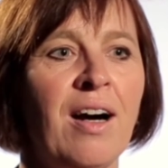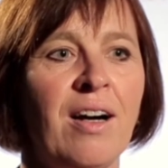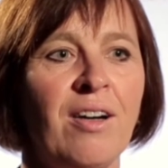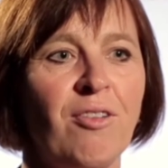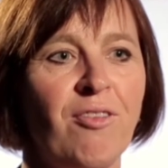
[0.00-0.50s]

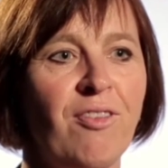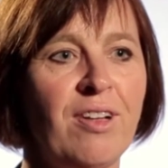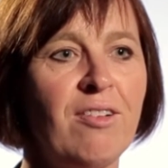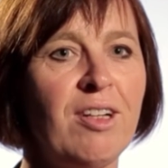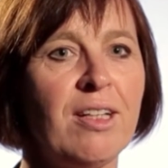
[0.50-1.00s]
are
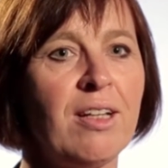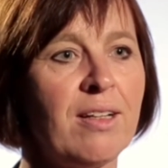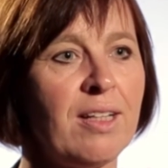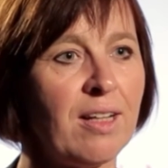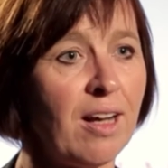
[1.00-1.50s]
very
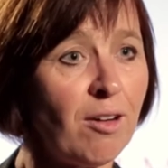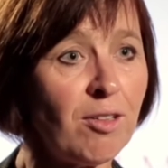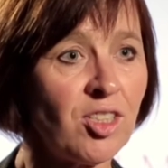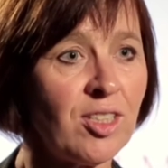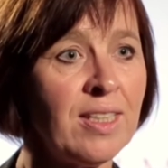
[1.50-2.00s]

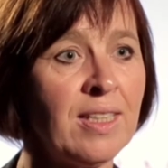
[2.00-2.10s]
encouraging,